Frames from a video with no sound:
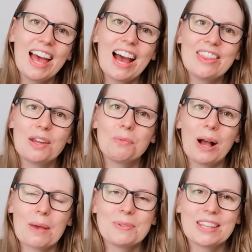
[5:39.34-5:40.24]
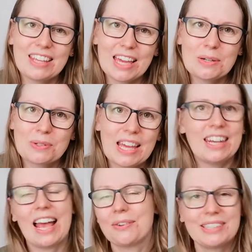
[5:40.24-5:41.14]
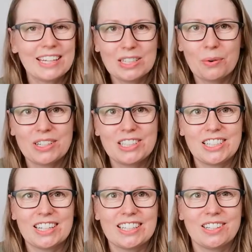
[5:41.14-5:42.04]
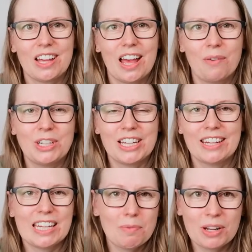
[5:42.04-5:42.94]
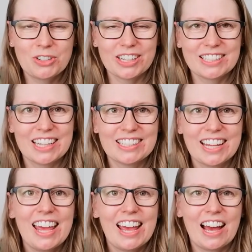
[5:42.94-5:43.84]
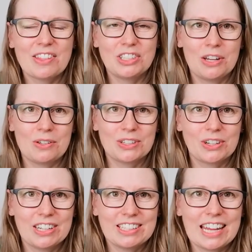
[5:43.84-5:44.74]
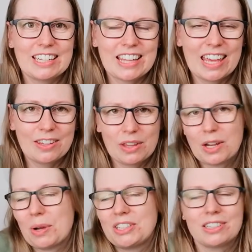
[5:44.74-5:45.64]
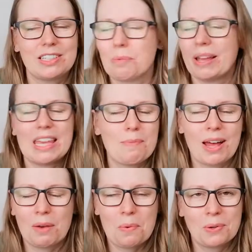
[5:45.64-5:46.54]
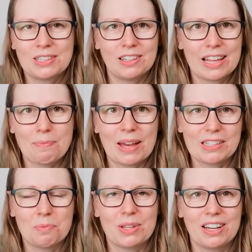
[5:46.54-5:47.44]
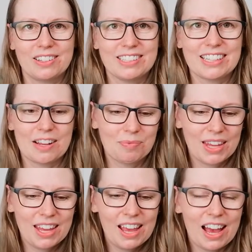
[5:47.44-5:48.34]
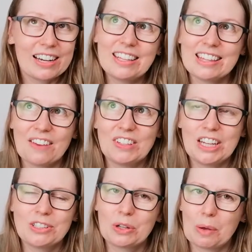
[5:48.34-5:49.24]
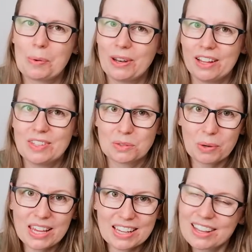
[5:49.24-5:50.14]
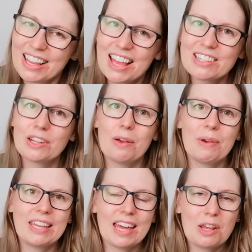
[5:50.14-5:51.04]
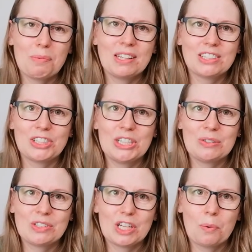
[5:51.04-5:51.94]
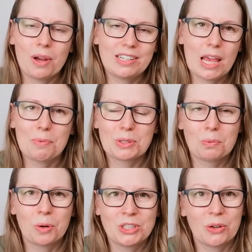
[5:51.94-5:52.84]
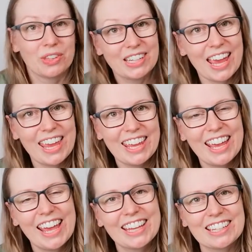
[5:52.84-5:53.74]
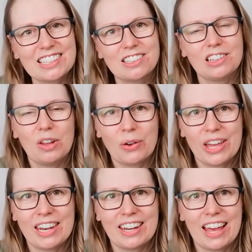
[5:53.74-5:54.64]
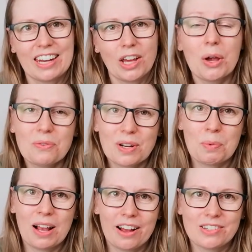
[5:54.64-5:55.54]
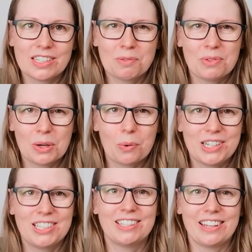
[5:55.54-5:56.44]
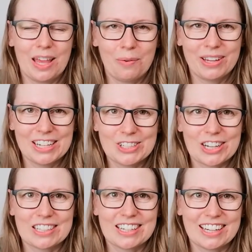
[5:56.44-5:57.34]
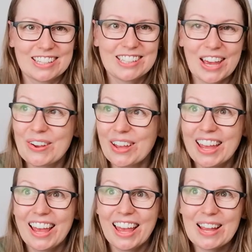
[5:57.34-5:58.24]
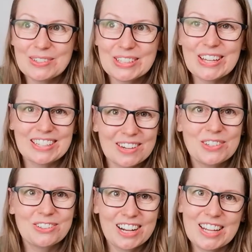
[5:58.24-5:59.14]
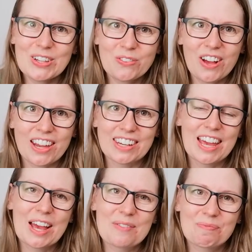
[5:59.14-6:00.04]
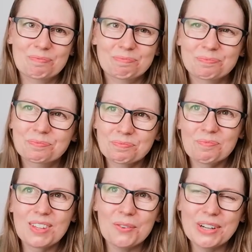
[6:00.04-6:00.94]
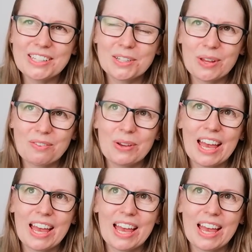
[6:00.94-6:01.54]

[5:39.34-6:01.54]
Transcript: And then what happened at the end was any outstanding questions, we shared email addresses, and the students could send in their questions still by email and we would still get back to them with an answer. And I think that video has gone up online this week. So again, it means that students who weren't able to watch it on the day can still log in, and hopefully we answered some of the questions that they were interested in. So it was good. It was really good fun. What else did we have?